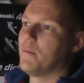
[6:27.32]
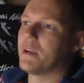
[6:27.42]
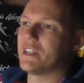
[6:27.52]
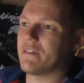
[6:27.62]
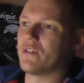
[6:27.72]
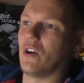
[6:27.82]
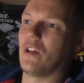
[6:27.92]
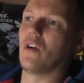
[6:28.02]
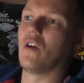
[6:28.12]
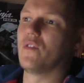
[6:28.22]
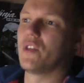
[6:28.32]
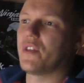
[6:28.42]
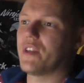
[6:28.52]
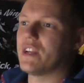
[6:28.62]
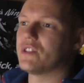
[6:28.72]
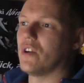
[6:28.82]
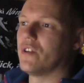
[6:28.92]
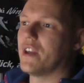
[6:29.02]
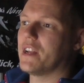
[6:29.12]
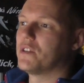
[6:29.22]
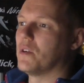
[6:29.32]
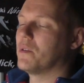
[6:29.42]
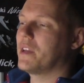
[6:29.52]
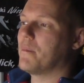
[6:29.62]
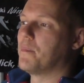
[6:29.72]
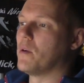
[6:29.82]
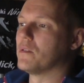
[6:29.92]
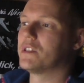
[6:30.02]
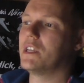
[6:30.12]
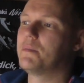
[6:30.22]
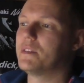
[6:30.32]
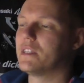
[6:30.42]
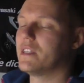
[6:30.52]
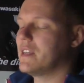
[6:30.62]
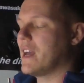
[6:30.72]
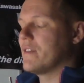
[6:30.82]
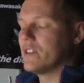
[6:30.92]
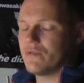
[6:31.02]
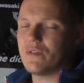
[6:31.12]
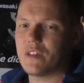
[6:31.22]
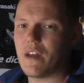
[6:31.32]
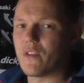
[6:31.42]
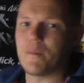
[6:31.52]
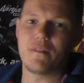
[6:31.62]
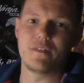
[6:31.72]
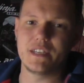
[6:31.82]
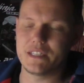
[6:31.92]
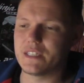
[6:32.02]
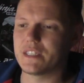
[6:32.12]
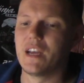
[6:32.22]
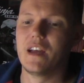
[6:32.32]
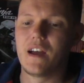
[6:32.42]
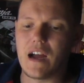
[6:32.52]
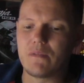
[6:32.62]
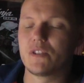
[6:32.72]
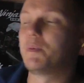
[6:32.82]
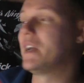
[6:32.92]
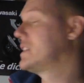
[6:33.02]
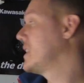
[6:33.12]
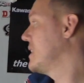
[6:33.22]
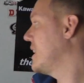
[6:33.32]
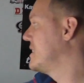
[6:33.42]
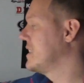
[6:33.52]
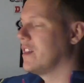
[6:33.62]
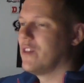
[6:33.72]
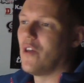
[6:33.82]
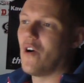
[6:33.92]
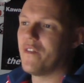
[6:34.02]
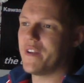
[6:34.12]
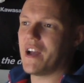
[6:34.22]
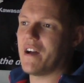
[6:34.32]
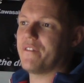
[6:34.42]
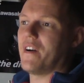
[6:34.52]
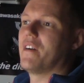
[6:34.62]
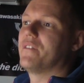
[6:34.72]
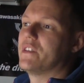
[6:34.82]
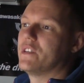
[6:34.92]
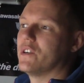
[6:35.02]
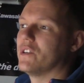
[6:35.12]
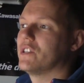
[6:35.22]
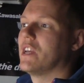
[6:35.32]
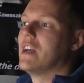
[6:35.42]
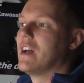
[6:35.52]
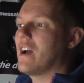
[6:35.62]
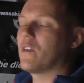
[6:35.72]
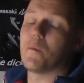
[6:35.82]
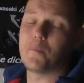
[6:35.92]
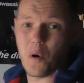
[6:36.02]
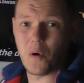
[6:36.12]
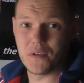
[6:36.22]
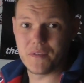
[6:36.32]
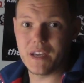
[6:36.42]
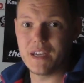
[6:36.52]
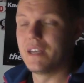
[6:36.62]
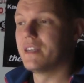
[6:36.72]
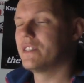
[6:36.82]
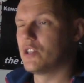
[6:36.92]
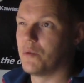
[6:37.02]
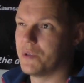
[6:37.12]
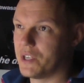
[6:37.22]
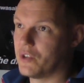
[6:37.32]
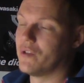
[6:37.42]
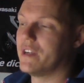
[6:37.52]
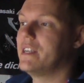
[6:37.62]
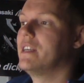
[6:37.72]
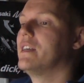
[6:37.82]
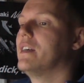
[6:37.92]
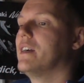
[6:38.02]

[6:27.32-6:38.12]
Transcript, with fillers: because I've got a lot of other things on and I don't want to get balls deep into the, yeah there's I've got my reasons I was basically I did a lot of ER5 videos I got bored of it to a degree